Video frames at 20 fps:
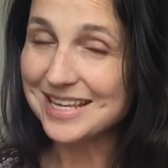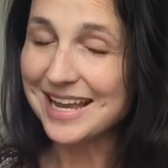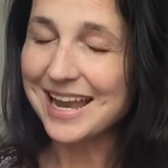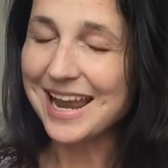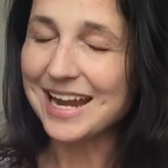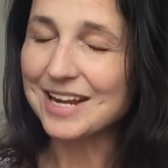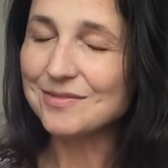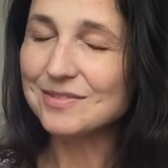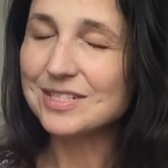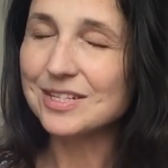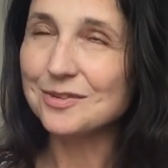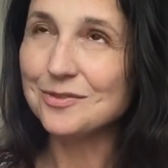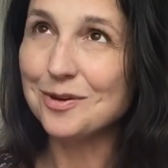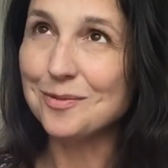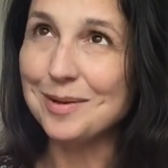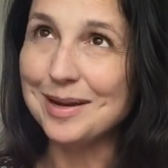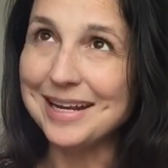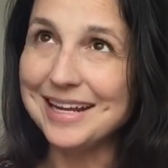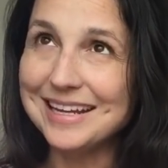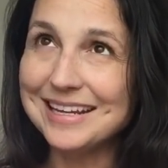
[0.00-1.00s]
I can't even tell you how
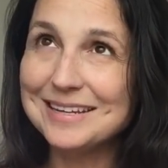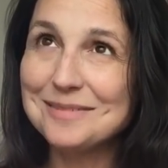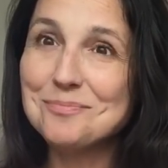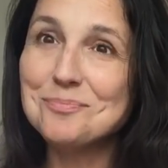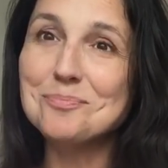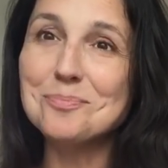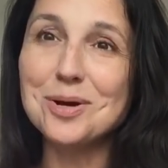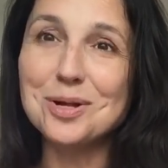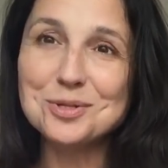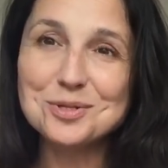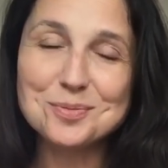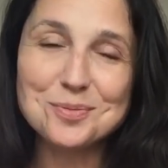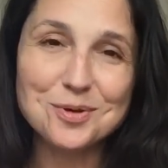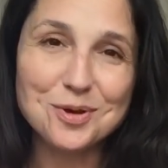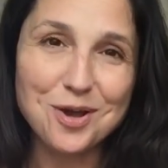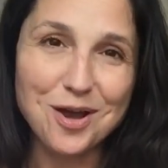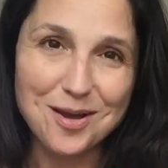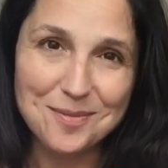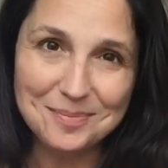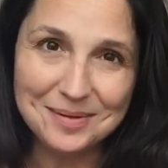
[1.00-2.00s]
many. Multiple
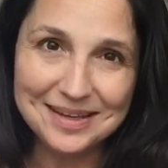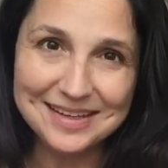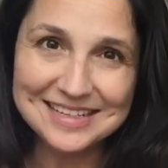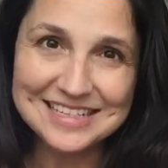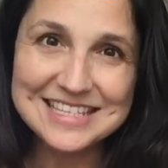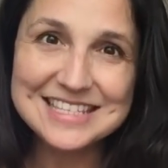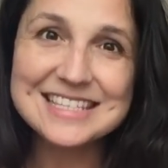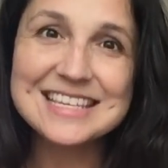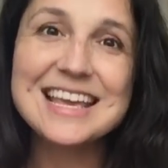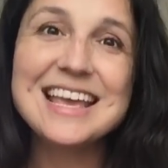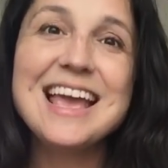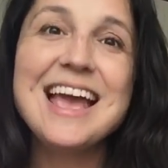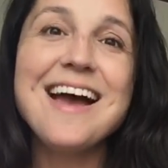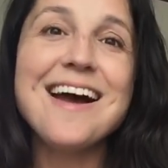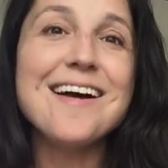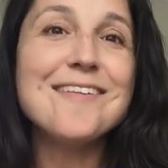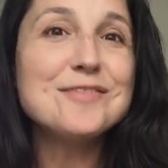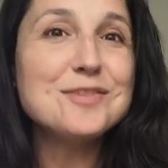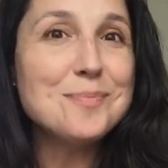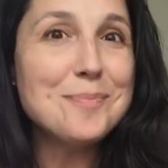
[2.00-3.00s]
copies
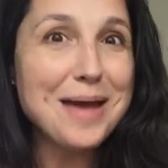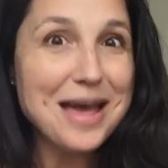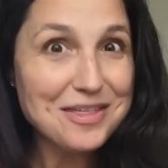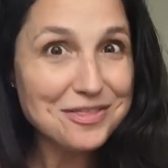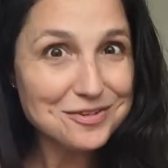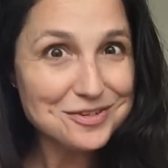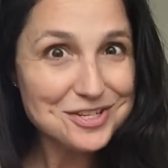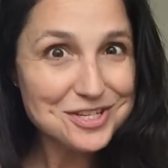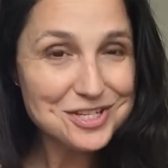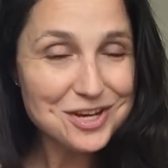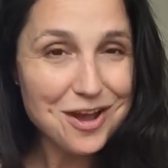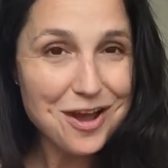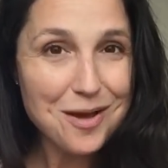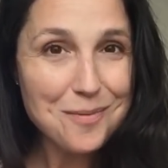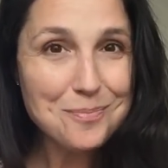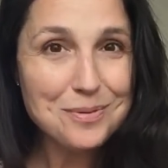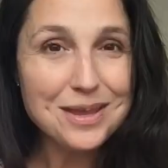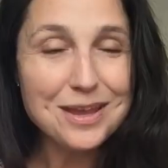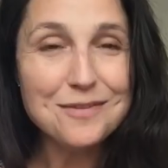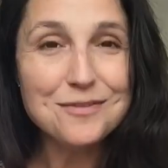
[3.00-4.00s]
of the Bathurst
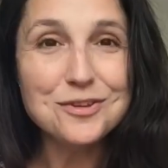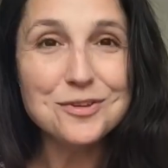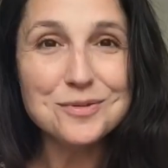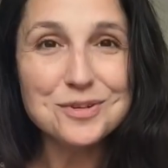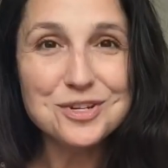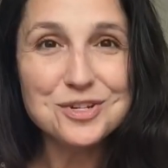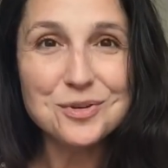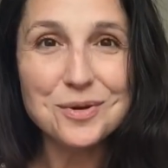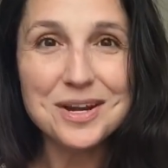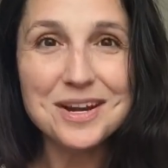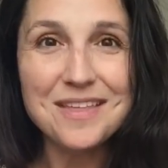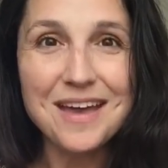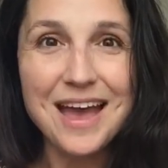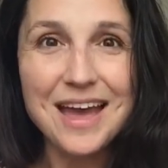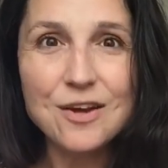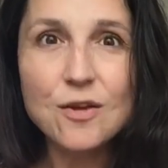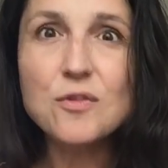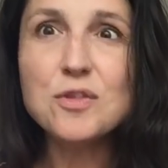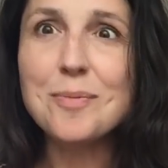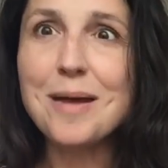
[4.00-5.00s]
top if you enjoyed that.
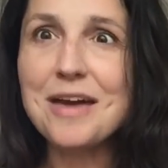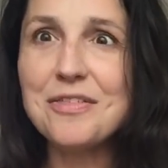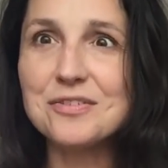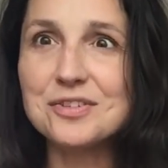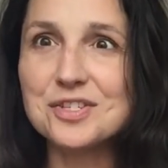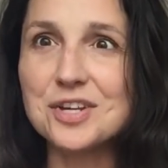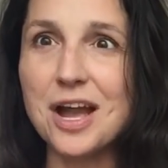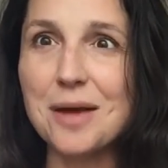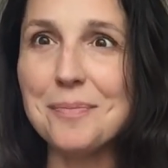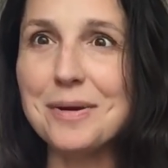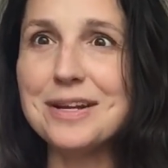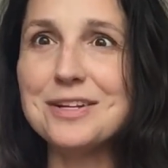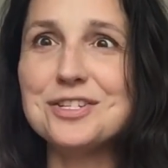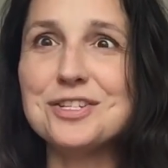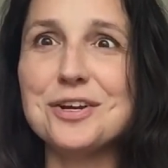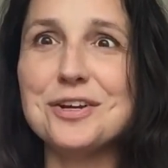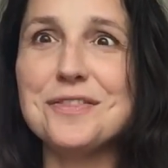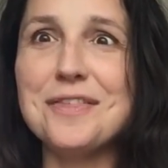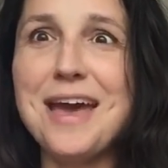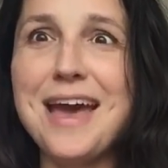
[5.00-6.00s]
Oh, the Bathurst top. I didn't show
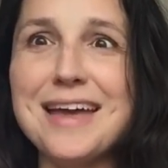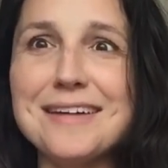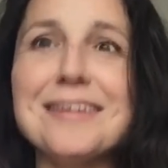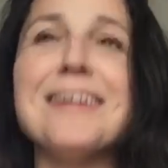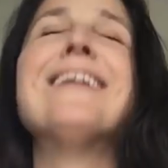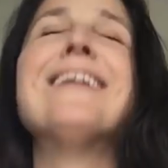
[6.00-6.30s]
you that.